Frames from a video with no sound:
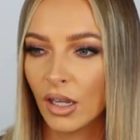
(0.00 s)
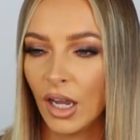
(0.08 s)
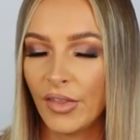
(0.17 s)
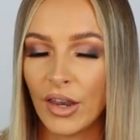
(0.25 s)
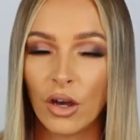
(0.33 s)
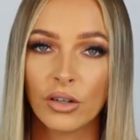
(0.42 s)

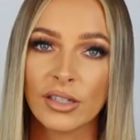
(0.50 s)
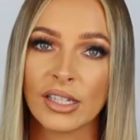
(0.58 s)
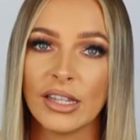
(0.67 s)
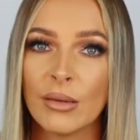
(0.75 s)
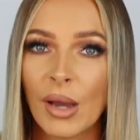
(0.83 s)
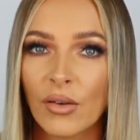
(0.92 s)
And then
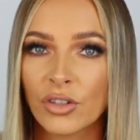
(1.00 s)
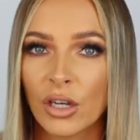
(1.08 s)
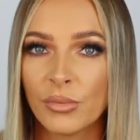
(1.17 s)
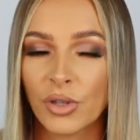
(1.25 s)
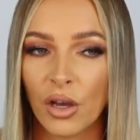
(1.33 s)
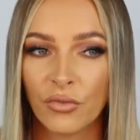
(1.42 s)
honestly, the amount of
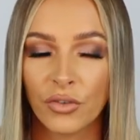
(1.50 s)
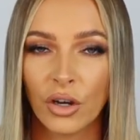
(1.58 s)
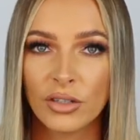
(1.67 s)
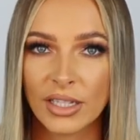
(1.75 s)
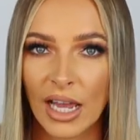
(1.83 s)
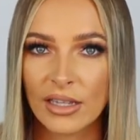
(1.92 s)
times I've
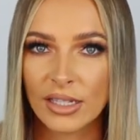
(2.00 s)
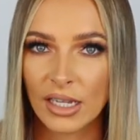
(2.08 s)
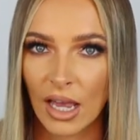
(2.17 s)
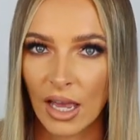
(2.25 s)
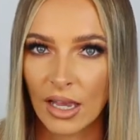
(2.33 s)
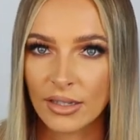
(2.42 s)
gone
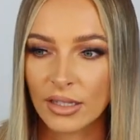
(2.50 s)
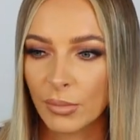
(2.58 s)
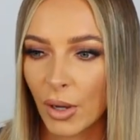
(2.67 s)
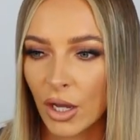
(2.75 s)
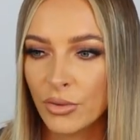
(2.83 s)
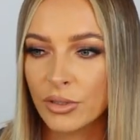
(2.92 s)
downstairs to the
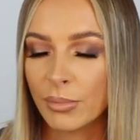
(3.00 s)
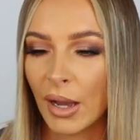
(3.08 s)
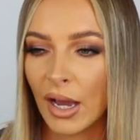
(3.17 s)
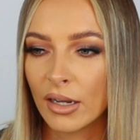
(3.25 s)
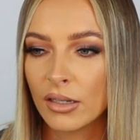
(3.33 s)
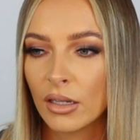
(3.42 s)

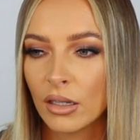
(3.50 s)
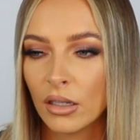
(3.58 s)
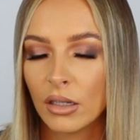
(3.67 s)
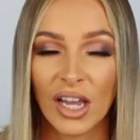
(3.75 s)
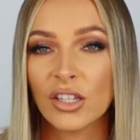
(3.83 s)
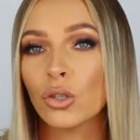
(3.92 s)
postman,
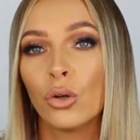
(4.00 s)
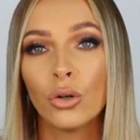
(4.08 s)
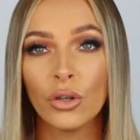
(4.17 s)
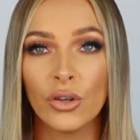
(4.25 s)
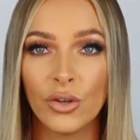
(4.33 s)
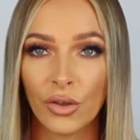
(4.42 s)
it's
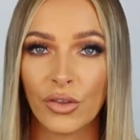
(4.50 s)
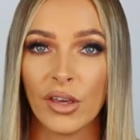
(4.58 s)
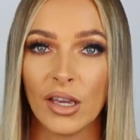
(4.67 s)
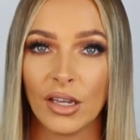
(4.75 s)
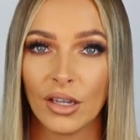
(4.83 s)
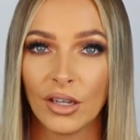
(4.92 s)
all or
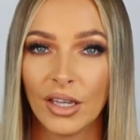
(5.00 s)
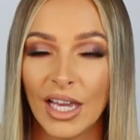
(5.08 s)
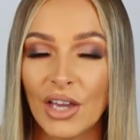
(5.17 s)
nothing.